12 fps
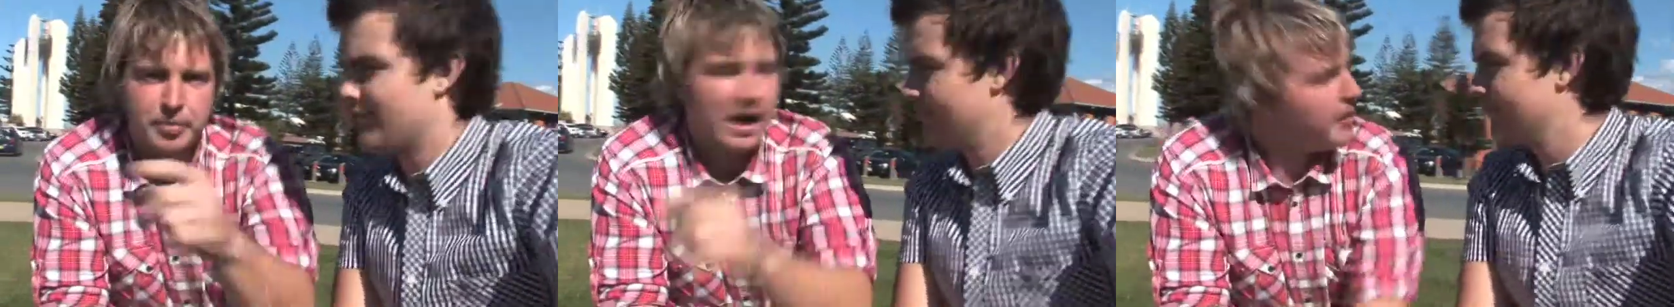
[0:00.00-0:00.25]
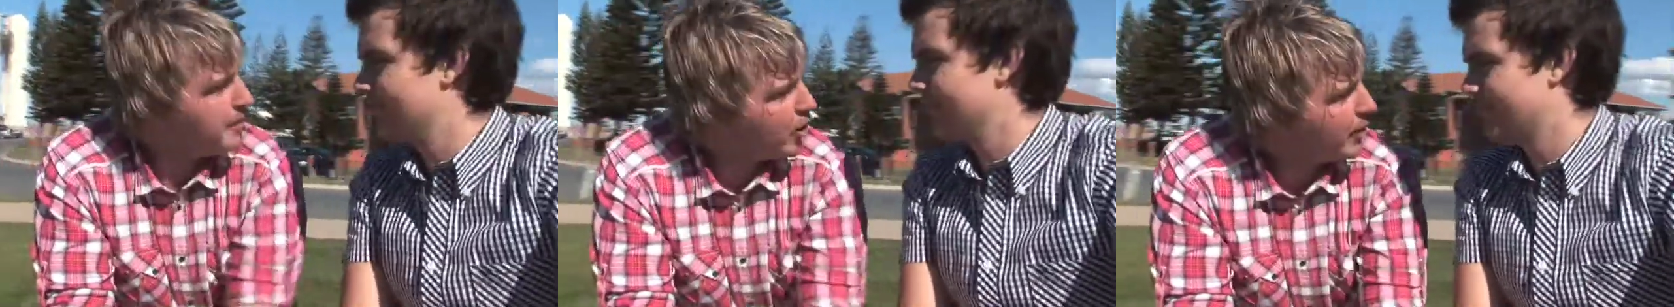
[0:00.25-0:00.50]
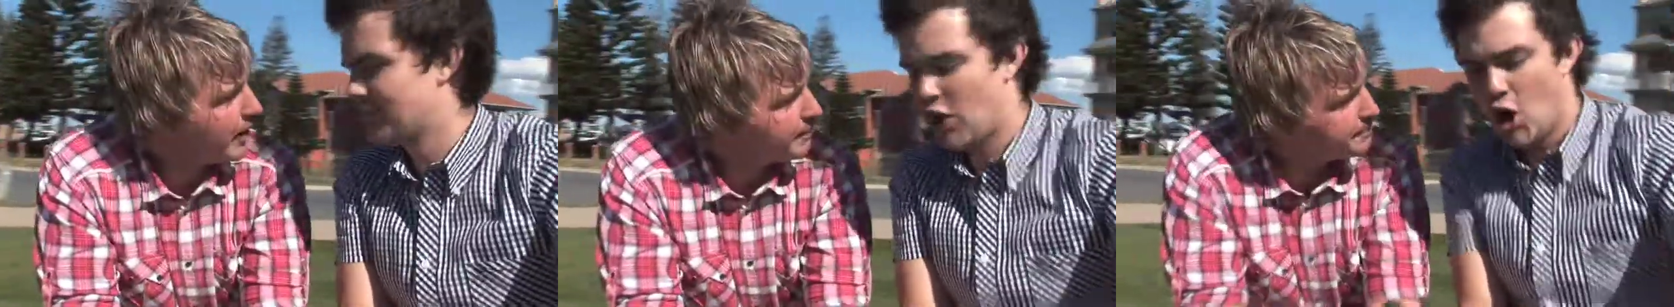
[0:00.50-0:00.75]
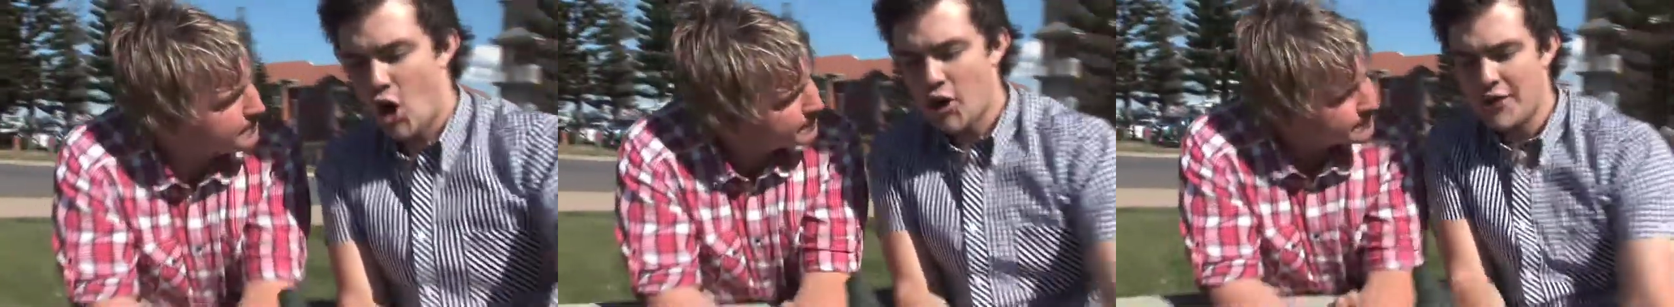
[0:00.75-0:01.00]
Speaker 1: to go and buy one.
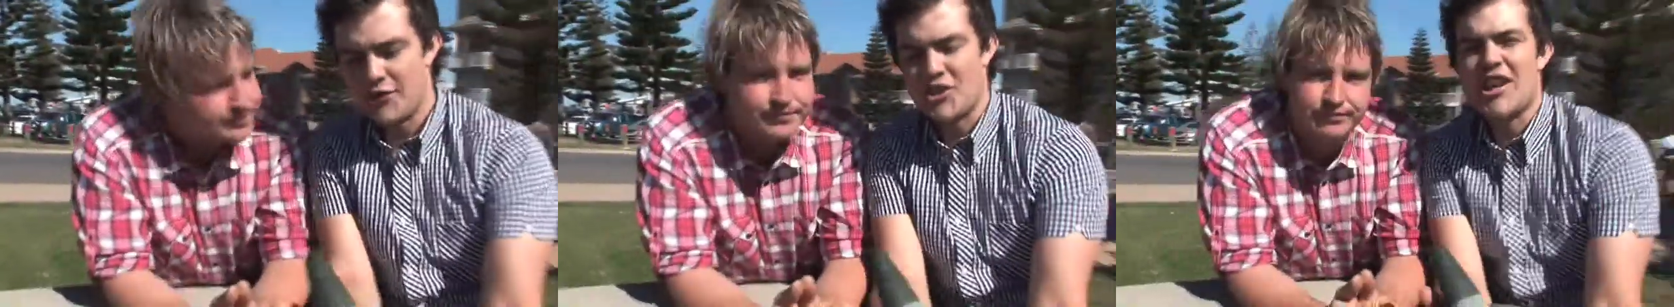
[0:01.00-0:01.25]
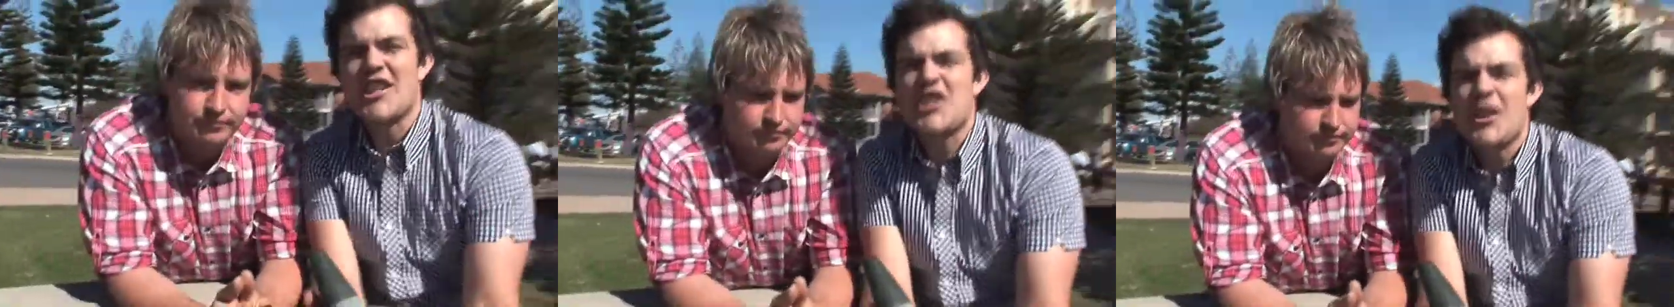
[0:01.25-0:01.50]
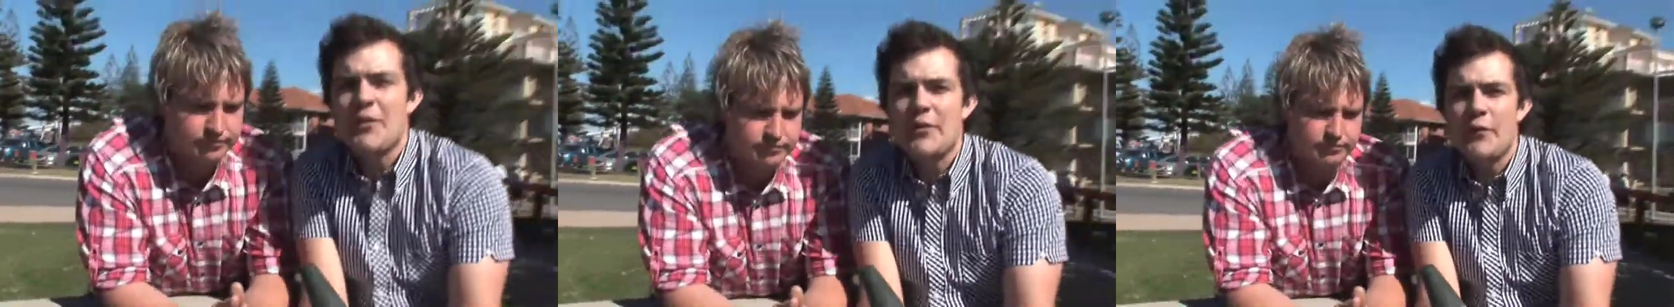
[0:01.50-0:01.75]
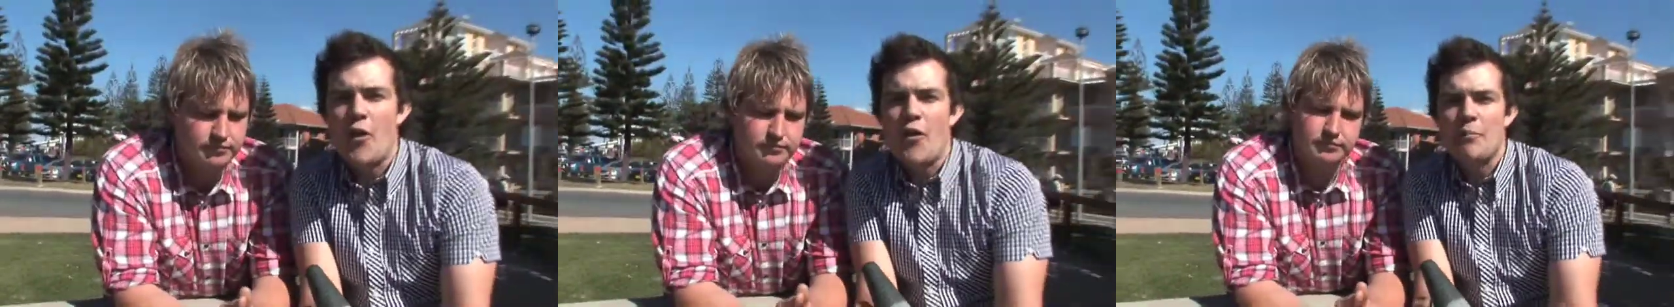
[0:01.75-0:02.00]
I'd even say
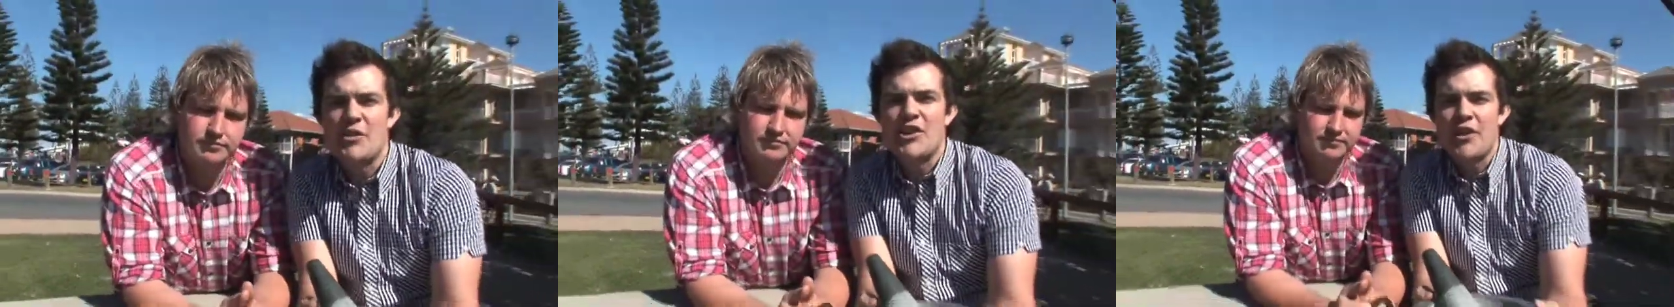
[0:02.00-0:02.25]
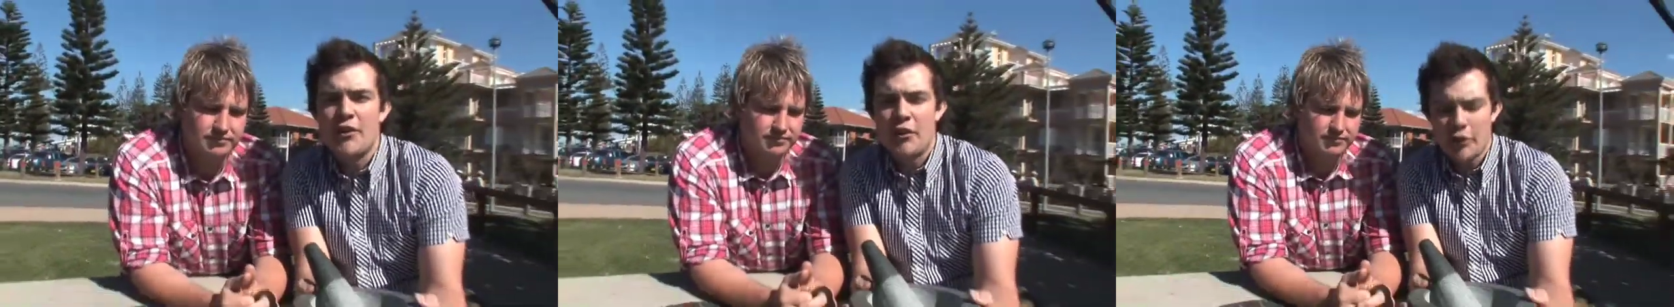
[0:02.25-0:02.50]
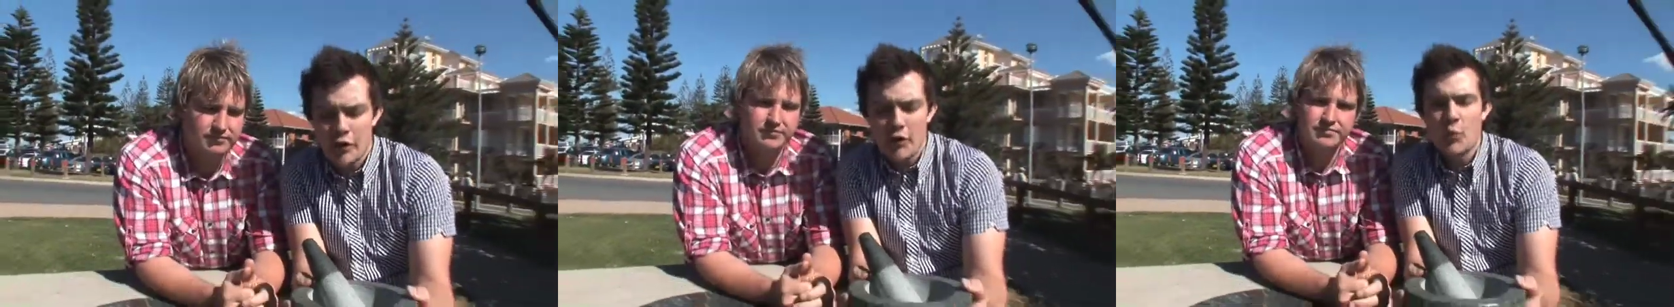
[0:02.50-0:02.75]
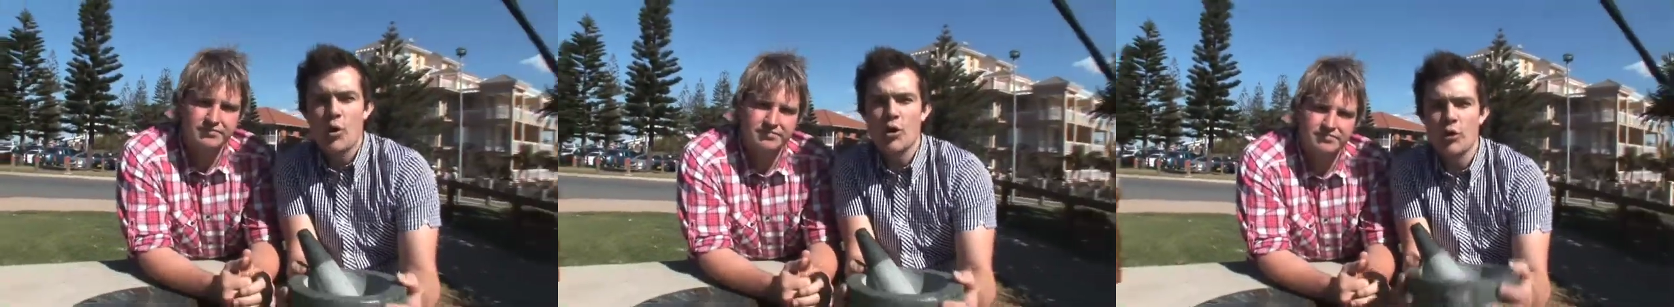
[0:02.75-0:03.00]
75% of the
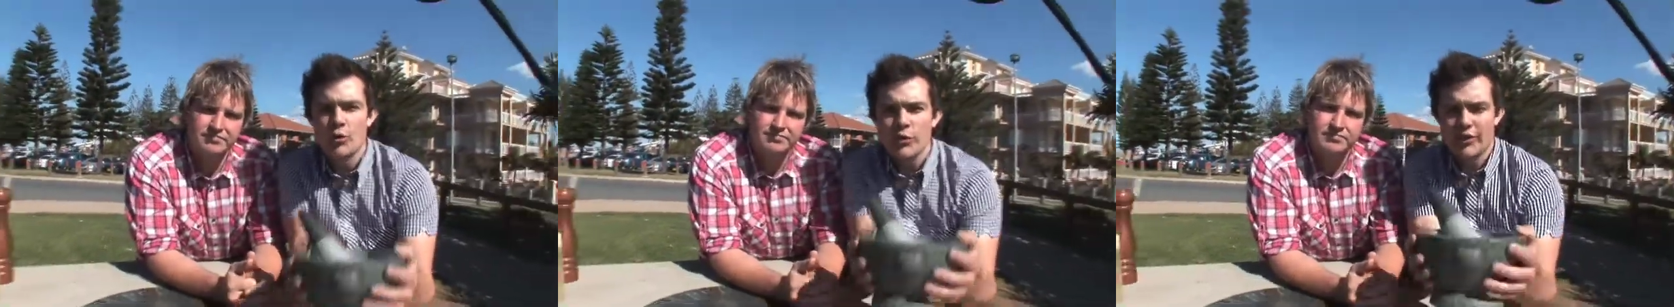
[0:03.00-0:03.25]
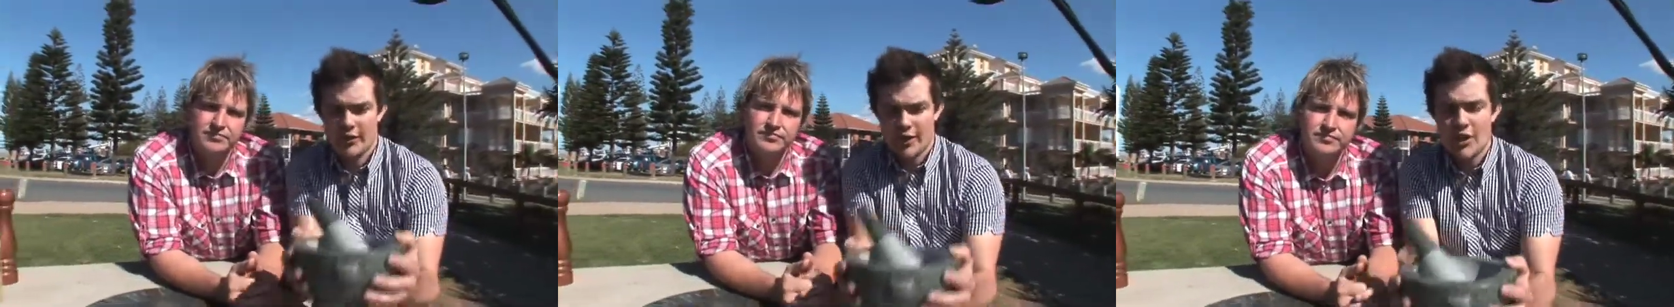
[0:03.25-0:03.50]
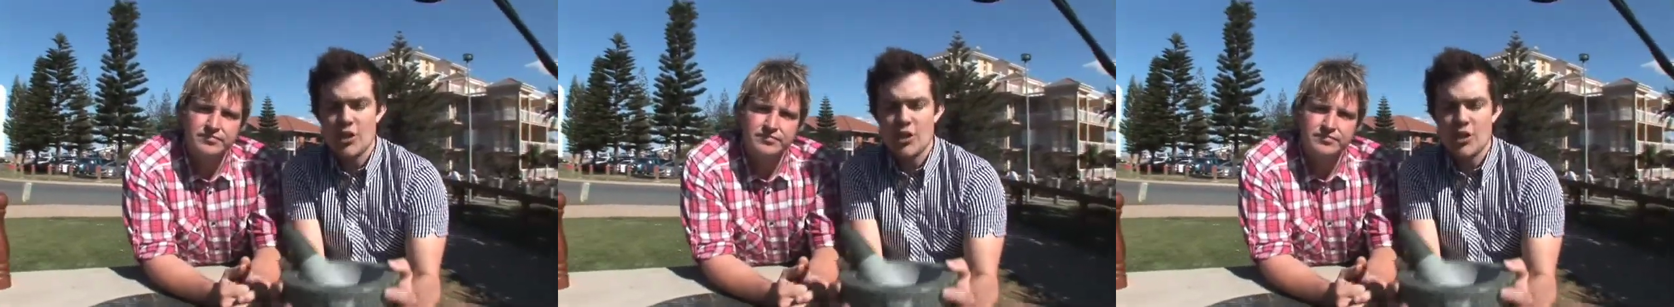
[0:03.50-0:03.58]
third world are